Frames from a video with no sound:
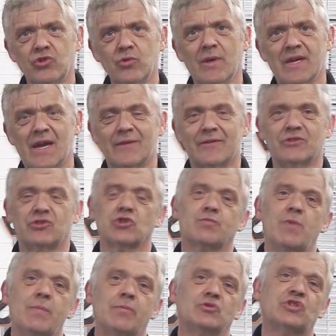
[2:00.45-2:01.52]
doing it. It's just
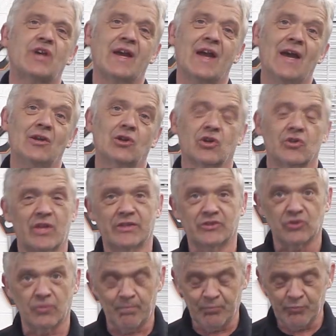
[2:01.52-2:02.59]
people saying, hey, look at
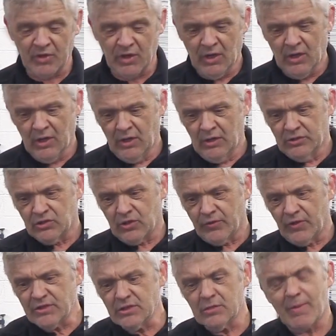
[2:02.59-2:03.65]
this. So
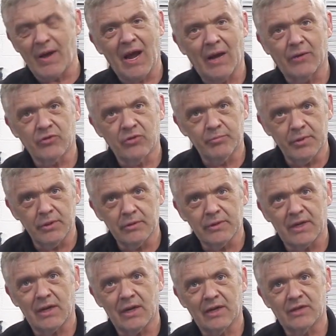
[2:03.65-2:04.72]
this is about how to build
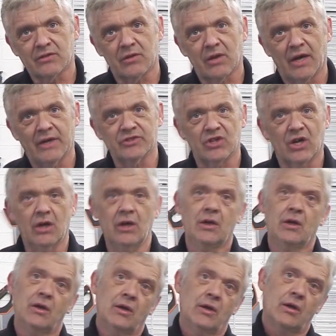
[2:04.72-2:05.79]
that electrolyser,
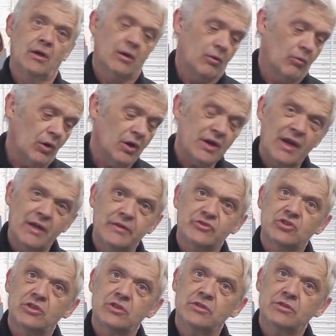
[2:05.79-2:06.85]
what kind of
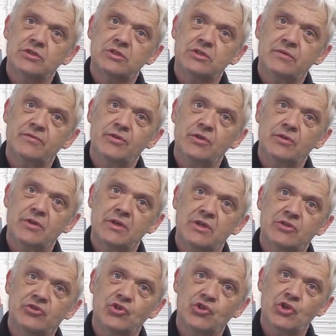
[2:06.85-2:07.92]
solution of
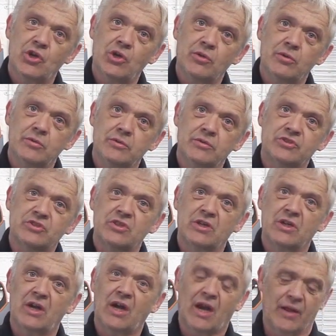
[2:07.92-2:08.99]
urea to use,
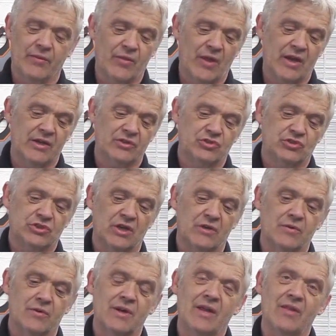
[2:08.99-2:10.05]
and then
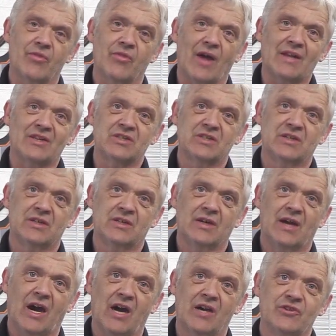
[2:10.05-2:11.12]
generate that
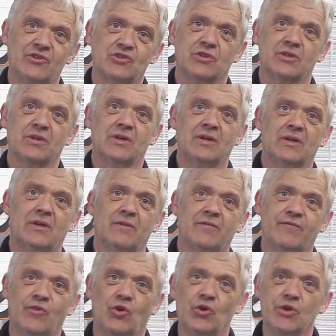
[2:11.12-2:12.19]
hydrogen
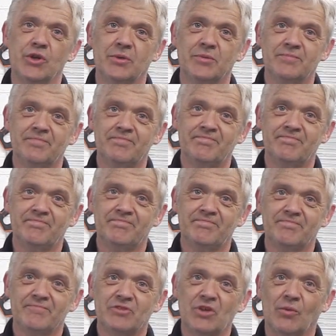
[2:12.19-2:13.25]
for you.
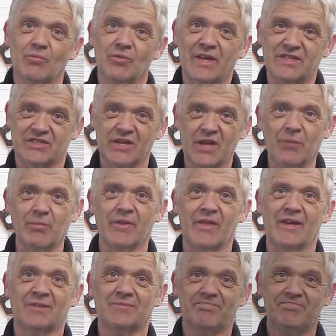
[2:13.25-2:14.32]
So let's get on with
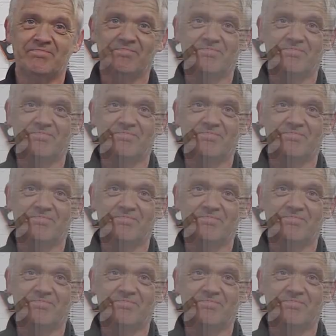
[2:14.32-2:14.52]
it. To do